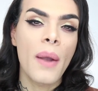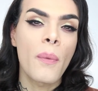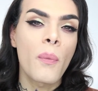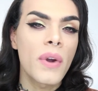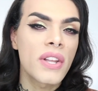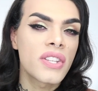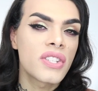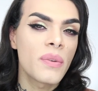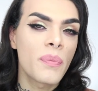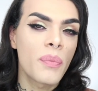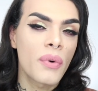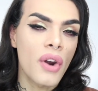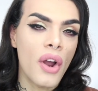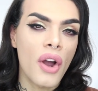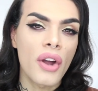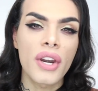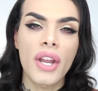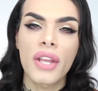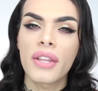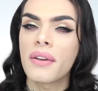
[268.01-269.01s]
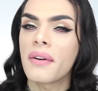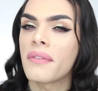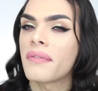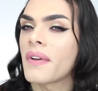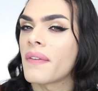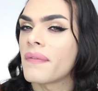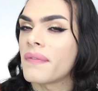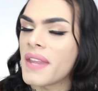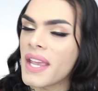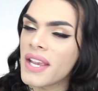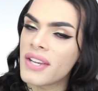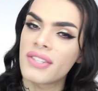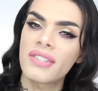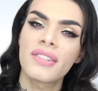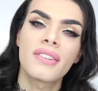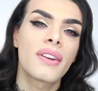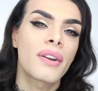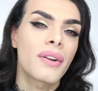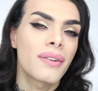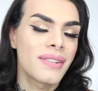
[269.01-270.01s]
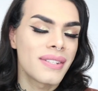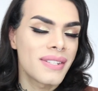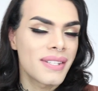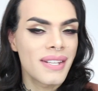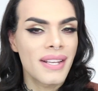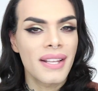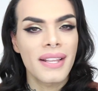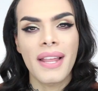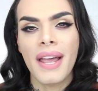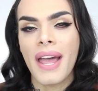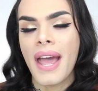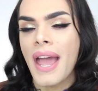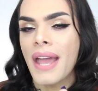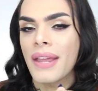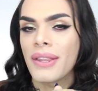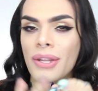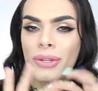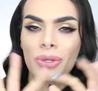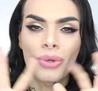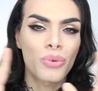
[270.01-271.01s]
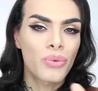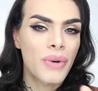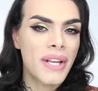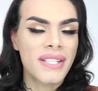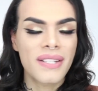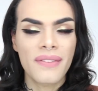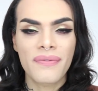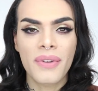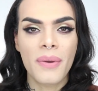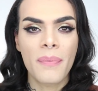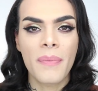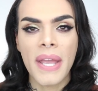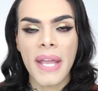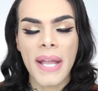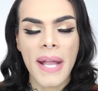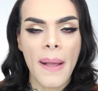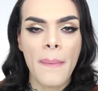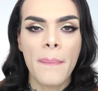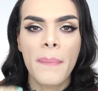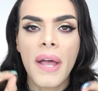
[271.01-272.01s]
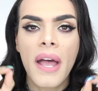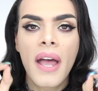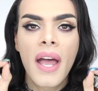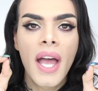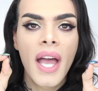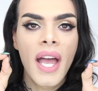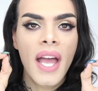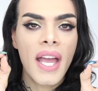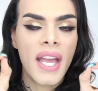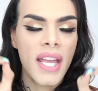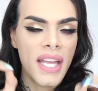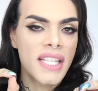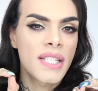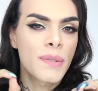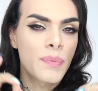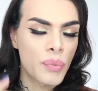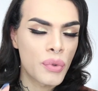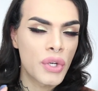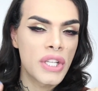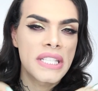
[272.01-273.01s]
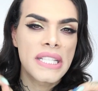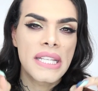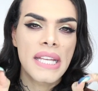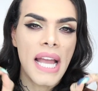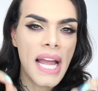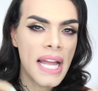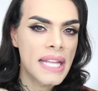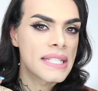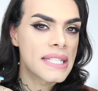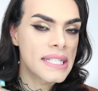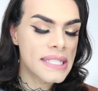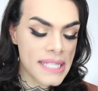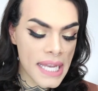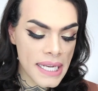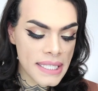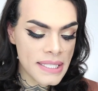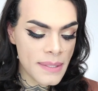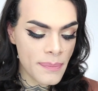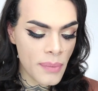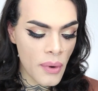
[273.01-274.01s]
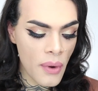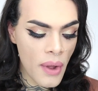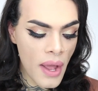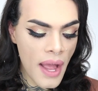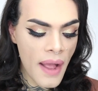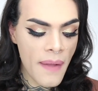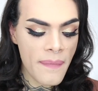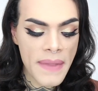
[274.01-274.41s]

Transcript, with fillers: And once you put on your foundation, concealer, and the rest of your makeup, it's pretty undetectable.